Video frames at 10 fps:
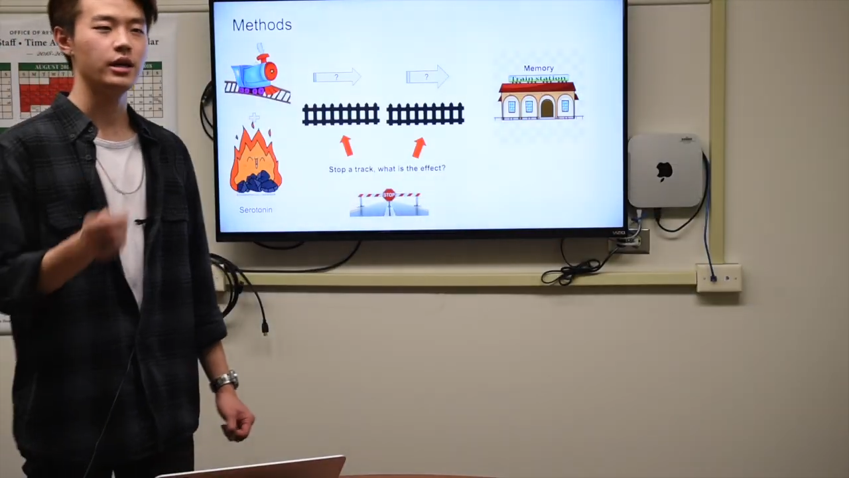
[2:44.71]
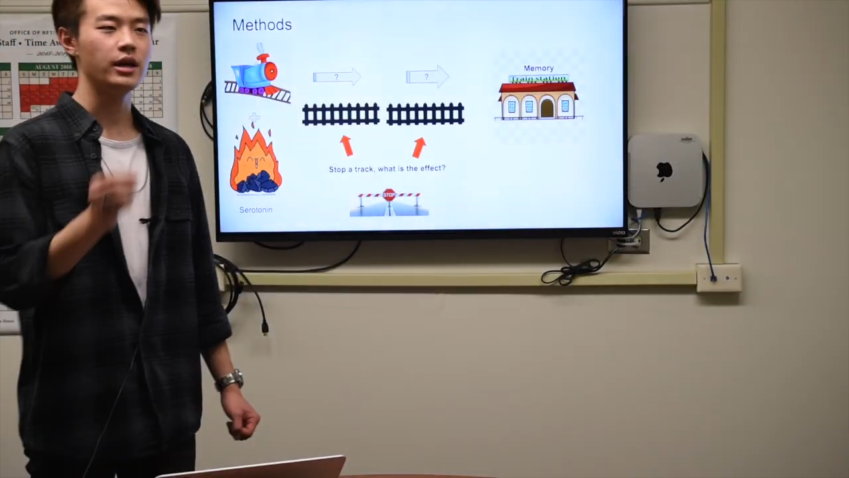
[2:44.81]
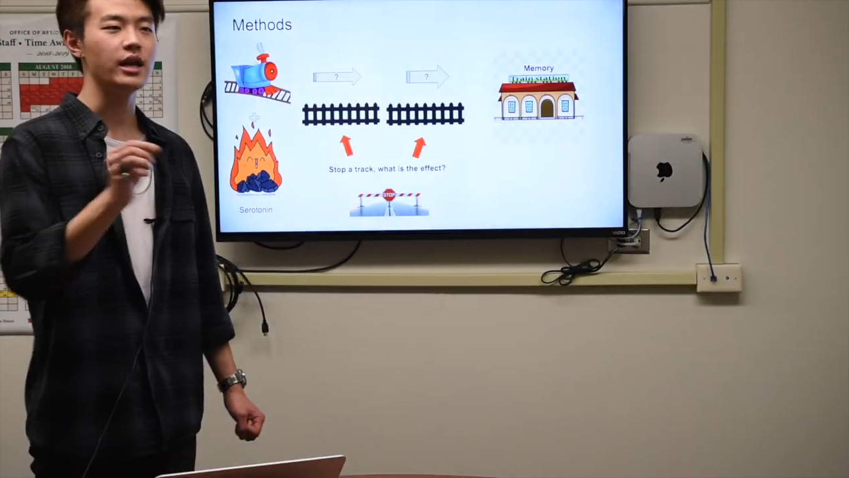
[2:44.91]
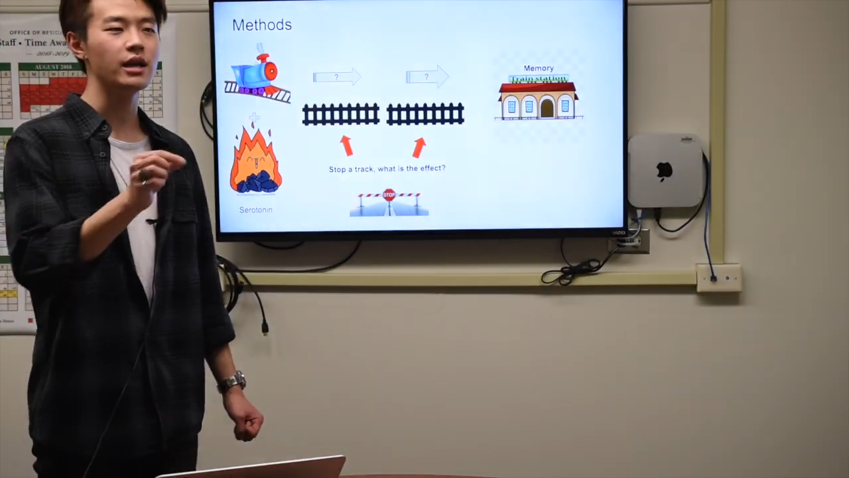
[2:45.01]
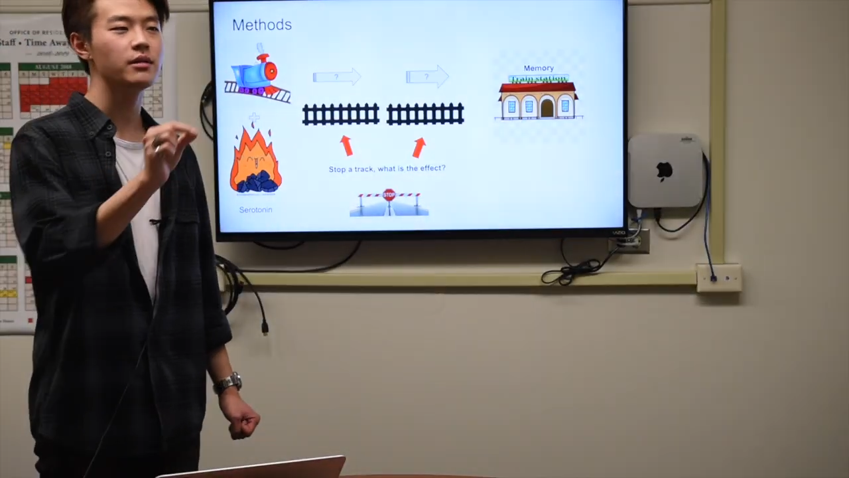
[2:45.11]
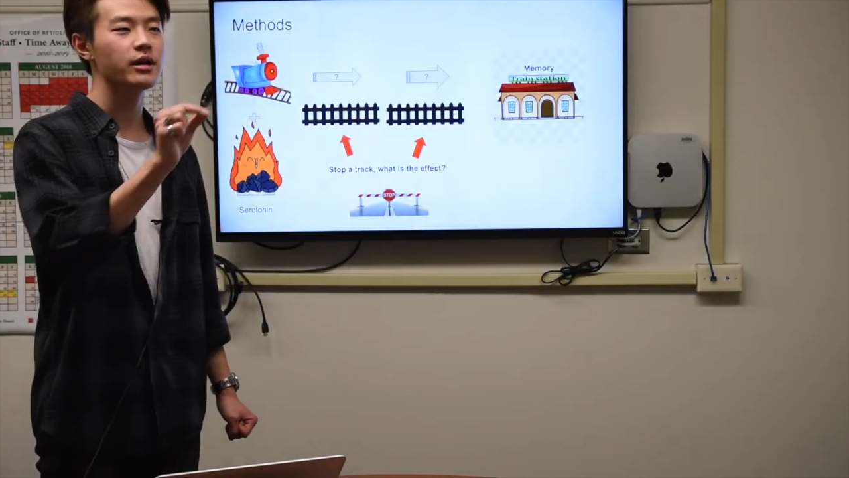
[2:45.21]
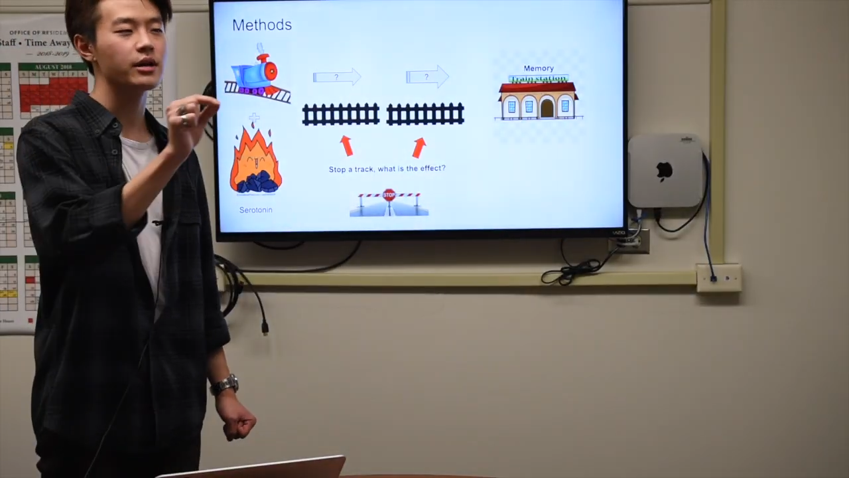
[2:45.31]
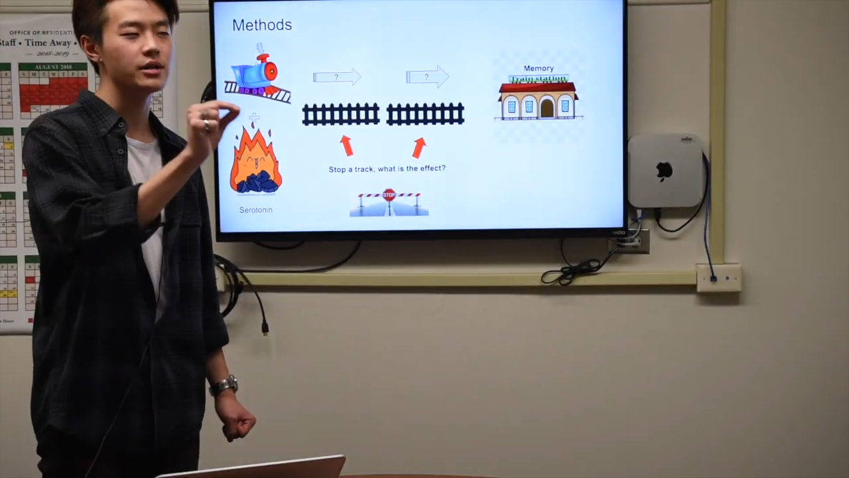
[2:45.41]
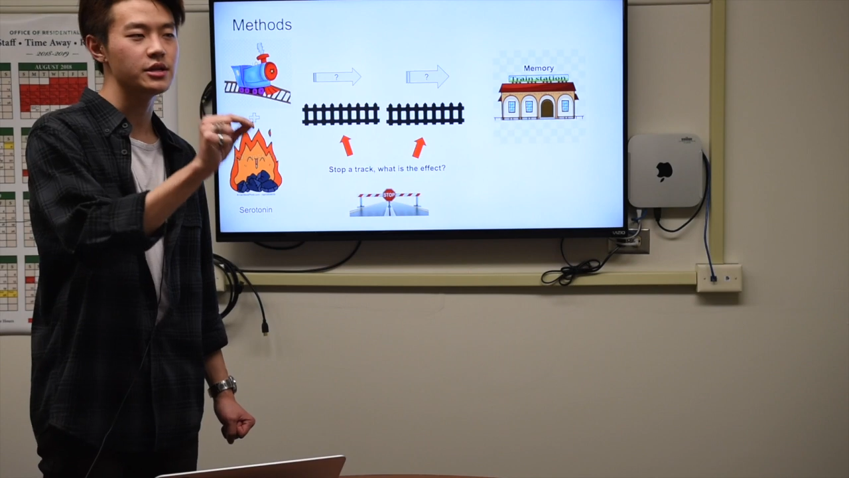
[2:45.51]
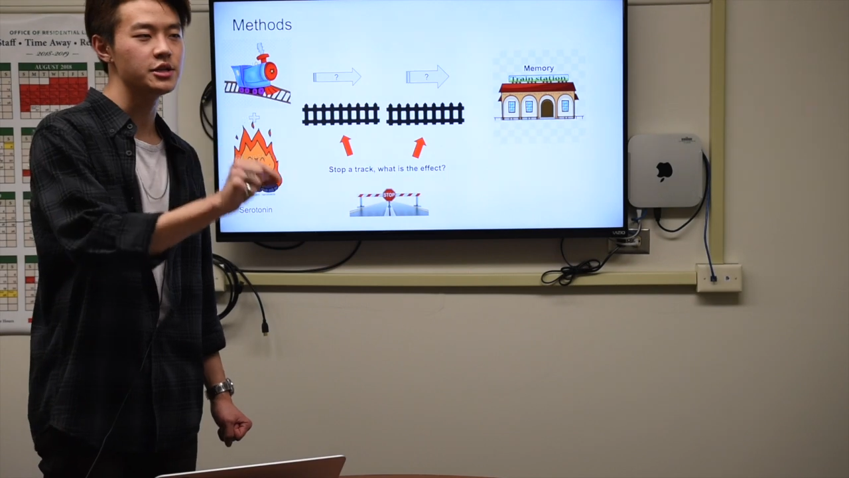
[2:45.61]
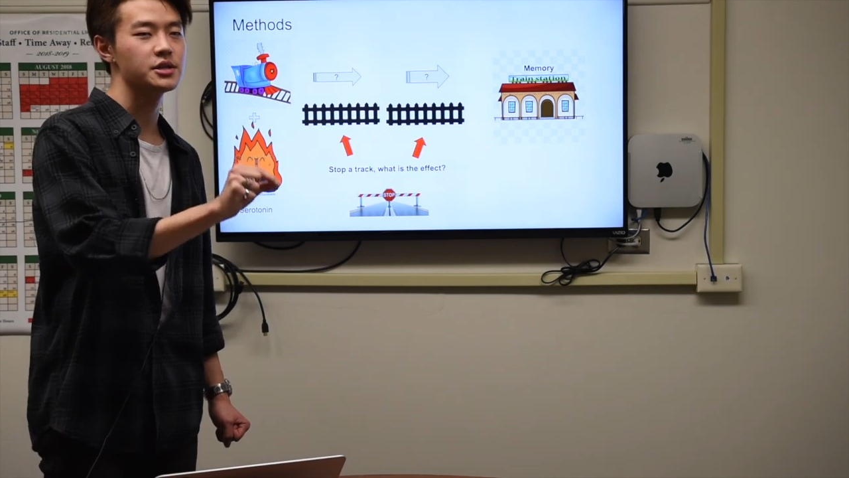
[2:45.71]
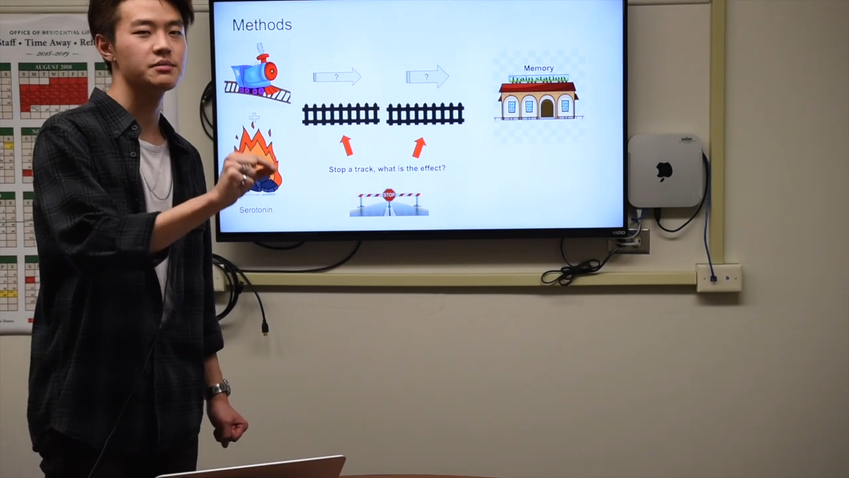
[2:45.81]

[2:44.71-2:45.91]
inhibiting each